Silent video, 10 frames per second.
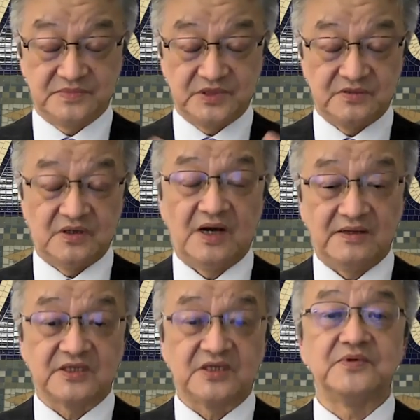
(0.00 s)
you know,
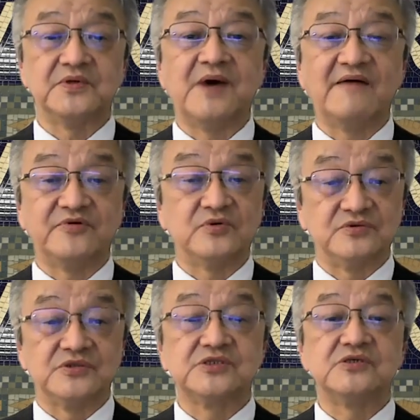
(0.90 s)
I'll give you my
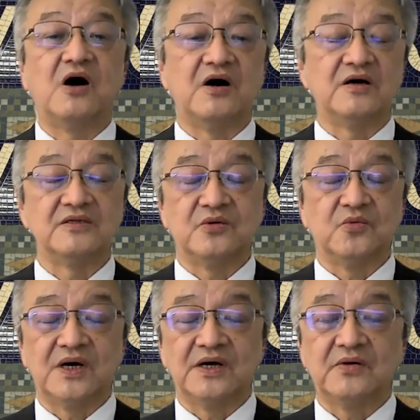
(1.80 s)
views on
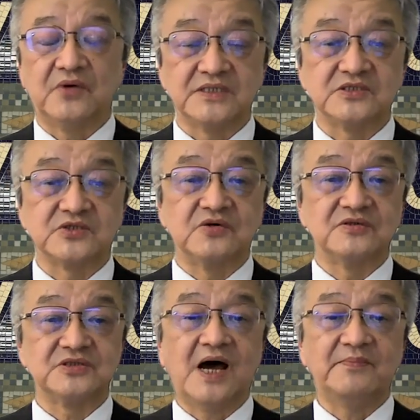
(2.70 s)
what, what is going
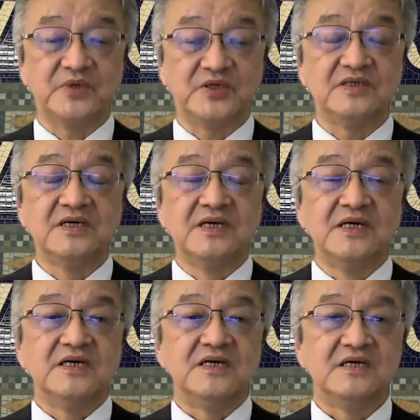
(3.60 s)
to happen
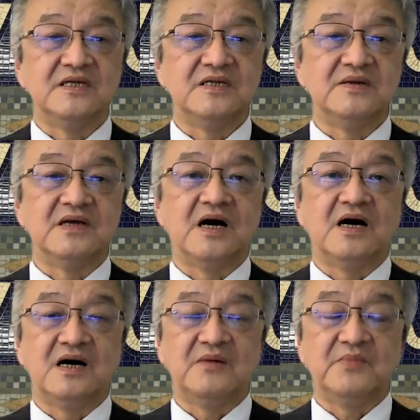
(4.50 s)
in
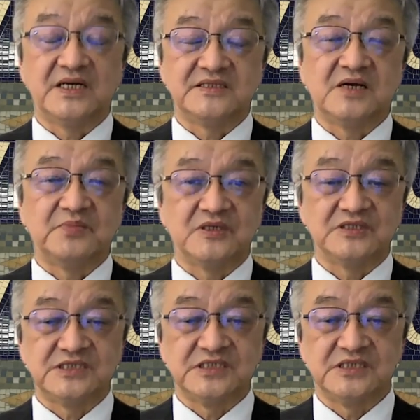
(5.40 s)
uh, monetary
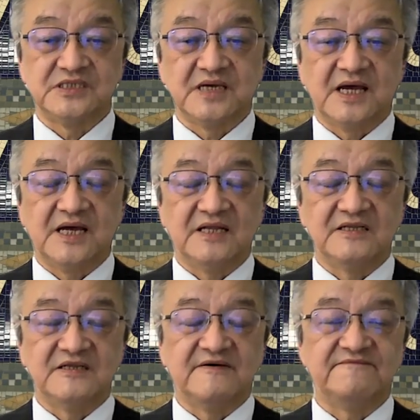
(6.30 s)
policy
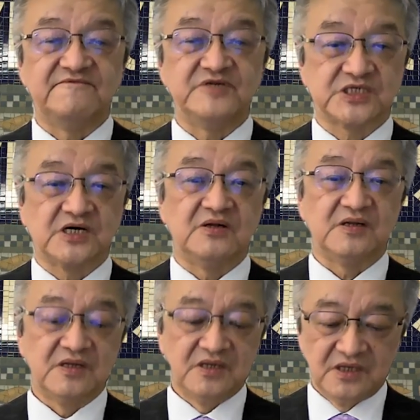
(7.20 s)
and
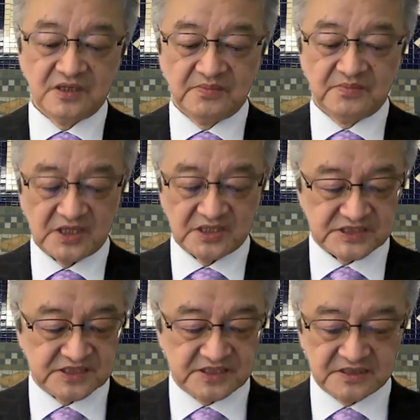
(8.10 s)
fiscal
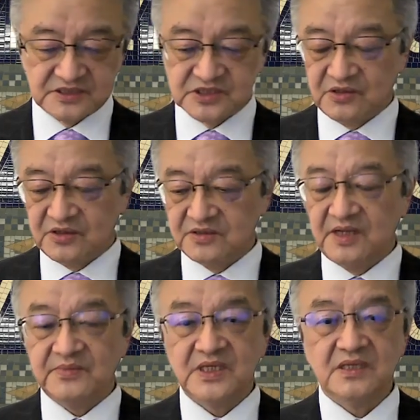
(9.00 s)
policy. So
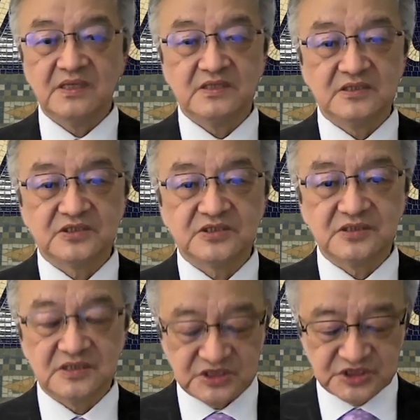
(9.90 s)
let me
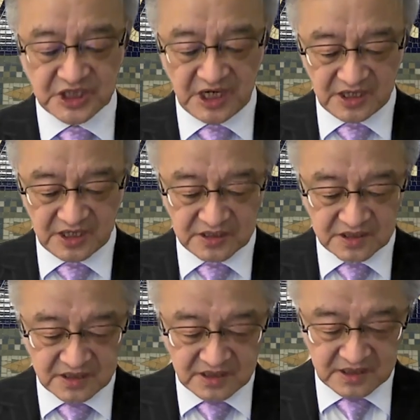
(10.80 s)
share
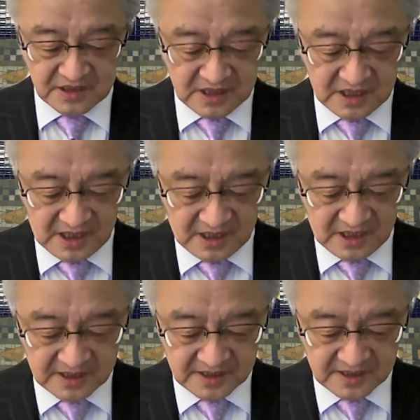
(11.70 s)

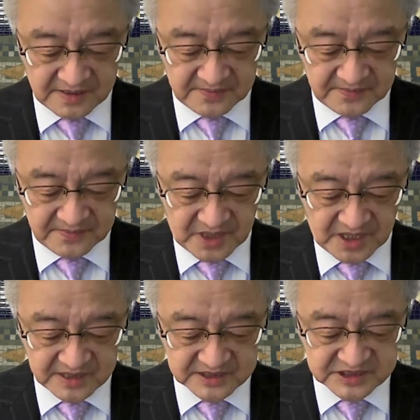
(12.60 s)
um,
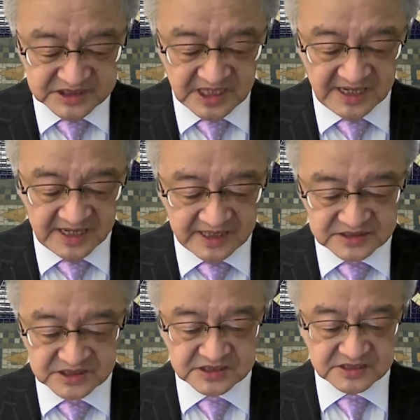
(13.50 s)
my
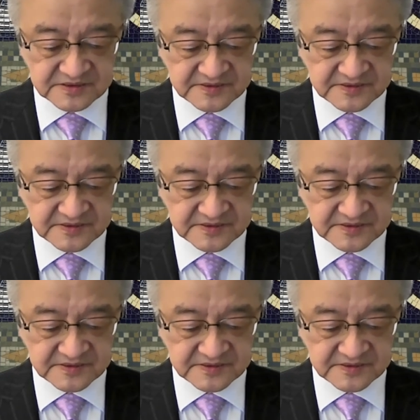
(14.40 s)
slides